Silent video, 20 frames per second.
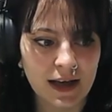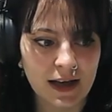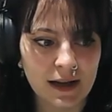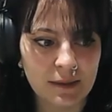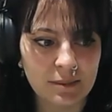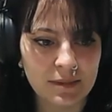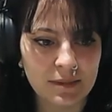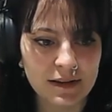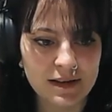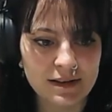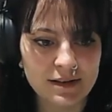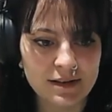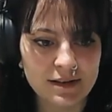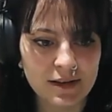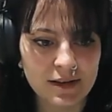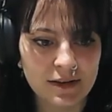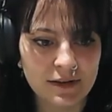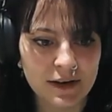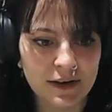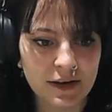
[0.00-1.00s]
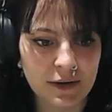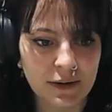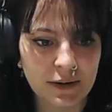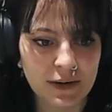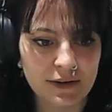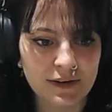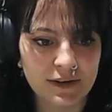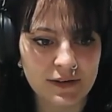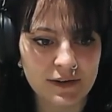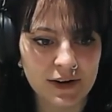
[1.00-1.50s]
Please turn the radio
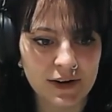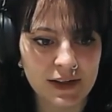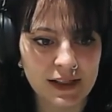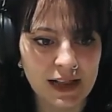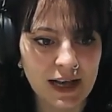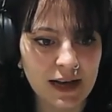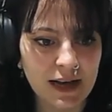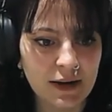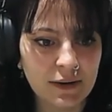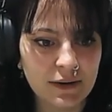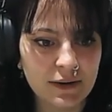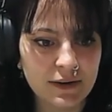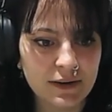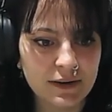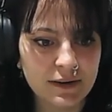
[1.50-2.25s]
off. It's very loud.